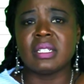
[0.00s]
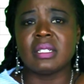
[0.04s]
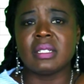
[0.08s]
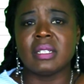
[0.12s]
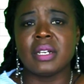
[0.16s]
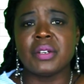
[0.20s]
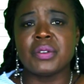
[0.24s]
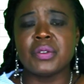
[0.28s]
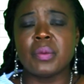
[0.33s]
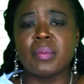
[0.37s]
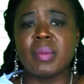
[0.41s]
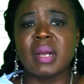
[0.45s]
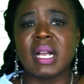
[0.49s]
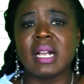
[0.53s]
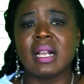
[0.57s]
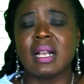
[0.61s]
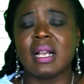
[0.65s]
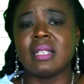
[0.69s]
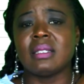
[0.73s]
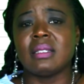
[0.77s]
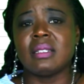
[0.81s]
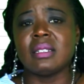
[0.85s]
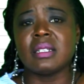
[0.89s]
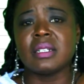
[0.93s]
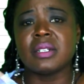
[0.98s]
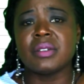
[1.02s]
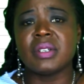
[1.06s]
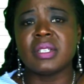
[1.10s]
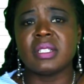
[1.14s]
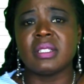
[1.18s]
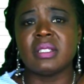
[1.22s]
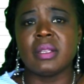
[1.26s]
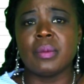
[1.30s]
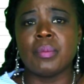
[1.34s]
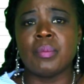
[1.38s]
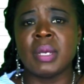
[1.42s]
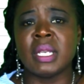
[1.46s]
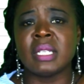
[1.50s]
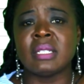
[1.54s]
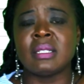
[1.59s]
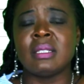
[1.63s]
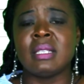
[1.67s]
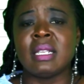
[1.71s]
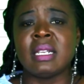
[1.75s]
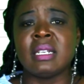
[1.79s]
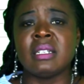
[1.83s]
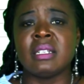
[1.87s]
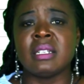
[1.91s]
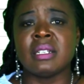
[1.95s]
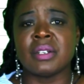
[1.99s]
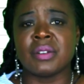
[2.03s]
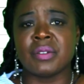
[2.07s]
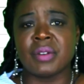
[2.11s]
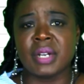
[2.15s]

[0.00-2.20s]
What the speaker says: central bank has increased the base lending